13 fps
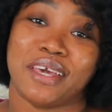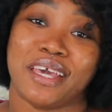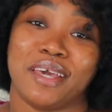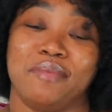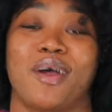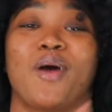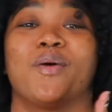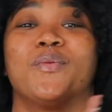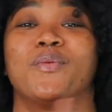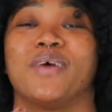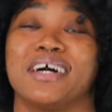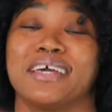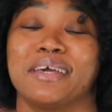babe,
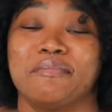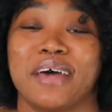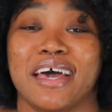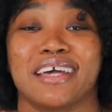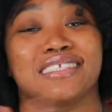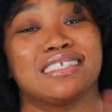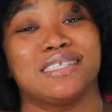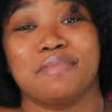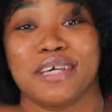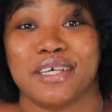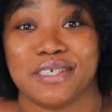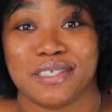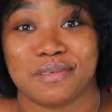welcome back to my
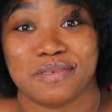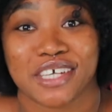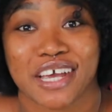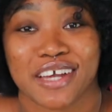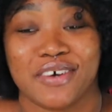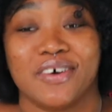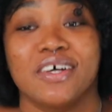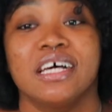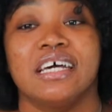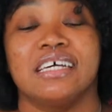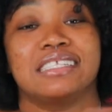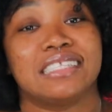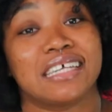YouTube channel.
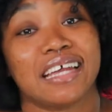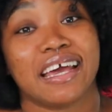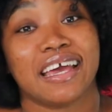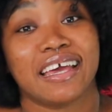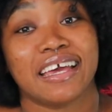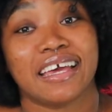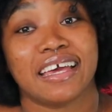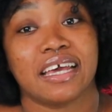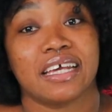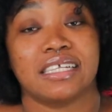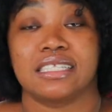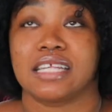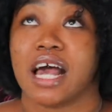Today
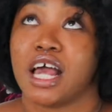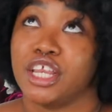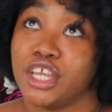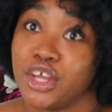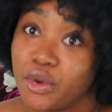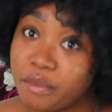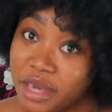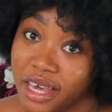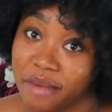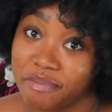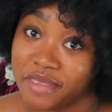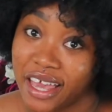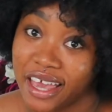is no
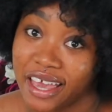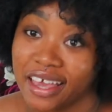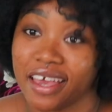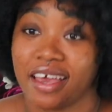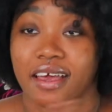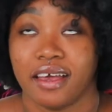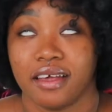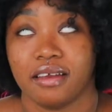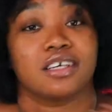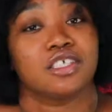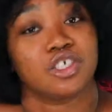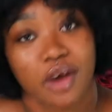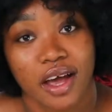makeup day and
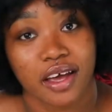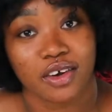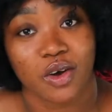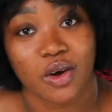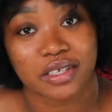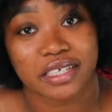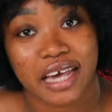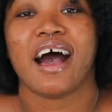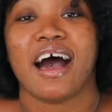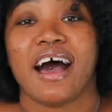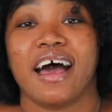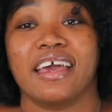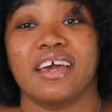try on haul day.
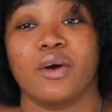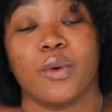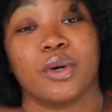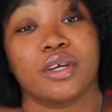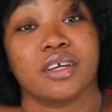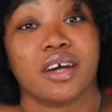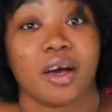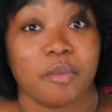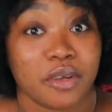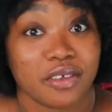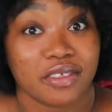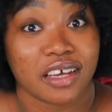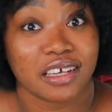I ordered a couple
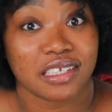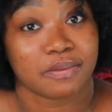of things